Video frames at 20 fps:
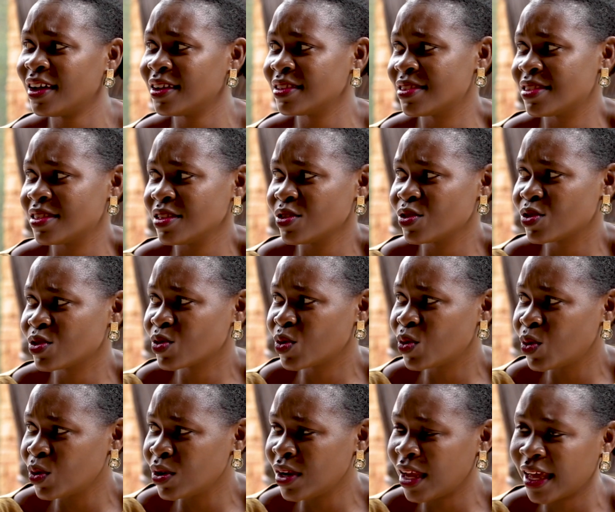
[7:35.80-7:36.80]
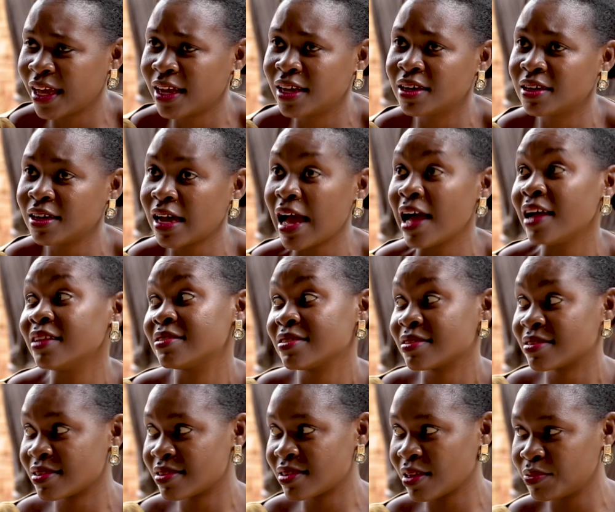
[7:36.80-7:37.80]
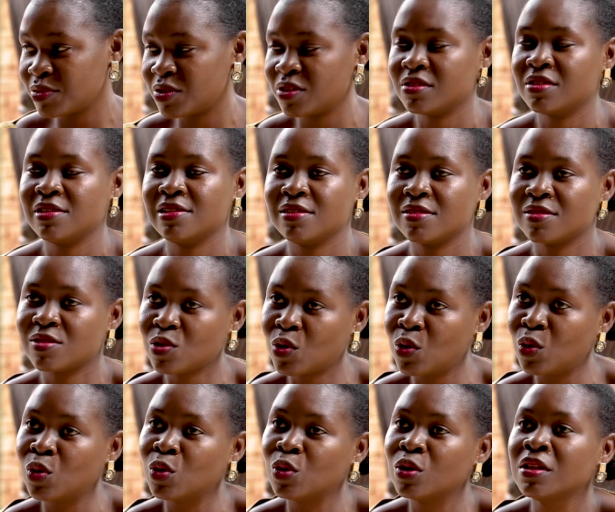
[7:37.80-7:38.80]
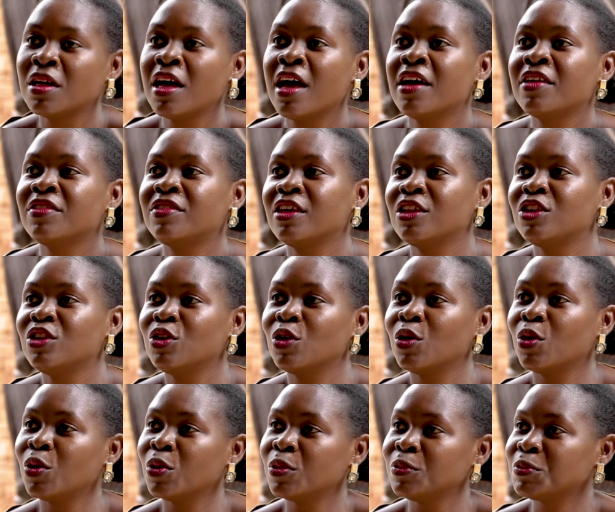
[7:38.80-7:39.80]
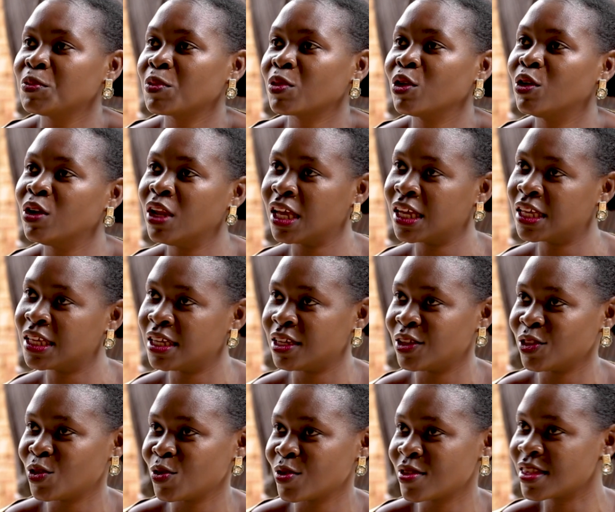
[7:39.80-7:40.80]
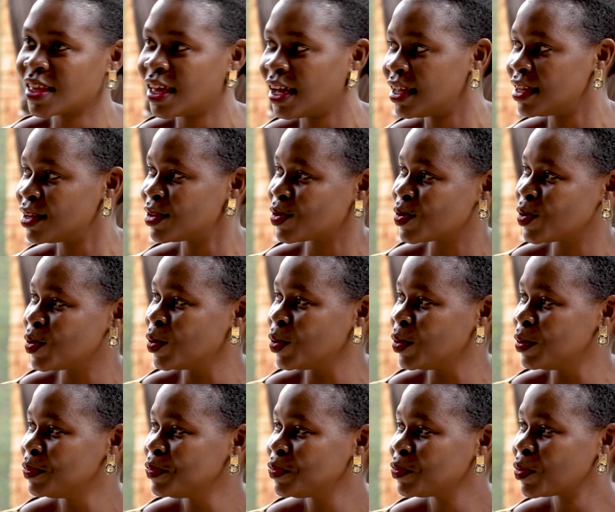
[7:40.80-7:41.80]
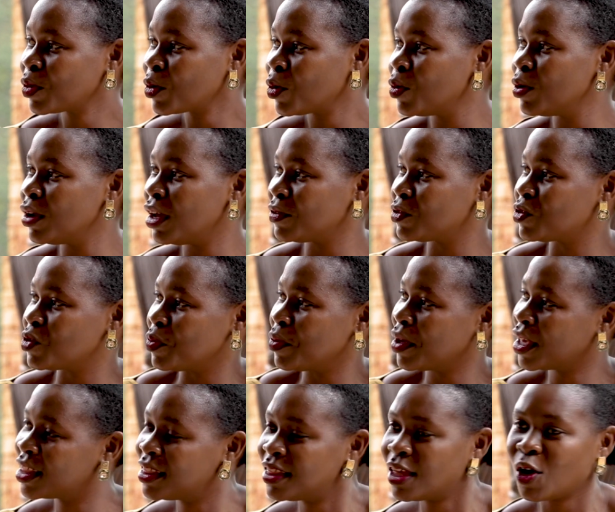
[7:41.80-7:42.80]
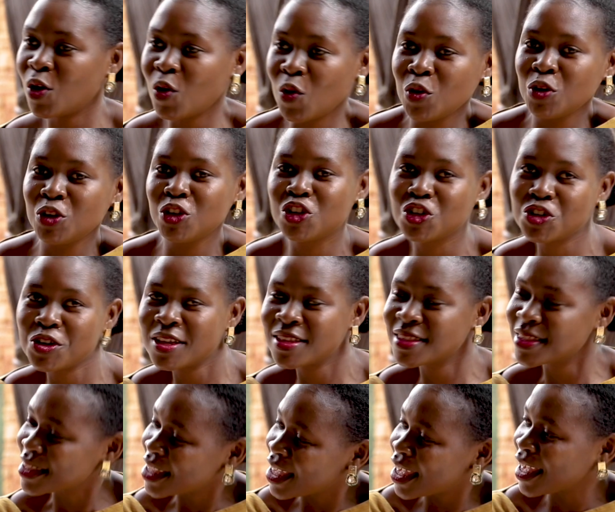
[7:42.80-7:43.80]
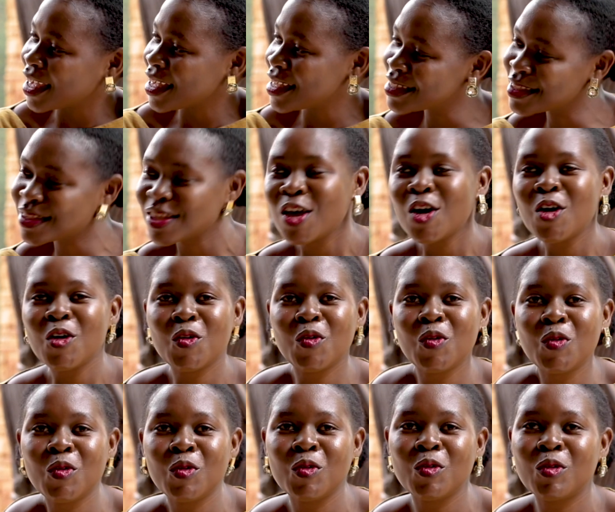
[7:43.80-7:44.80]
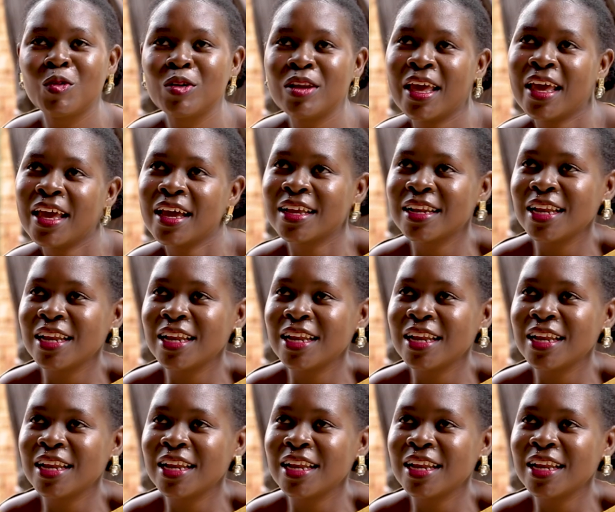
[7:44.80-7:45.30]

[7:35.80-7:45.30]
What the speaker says: arts in school, like art as a subject in school. Then you like those girls who love to make their own dresses, who like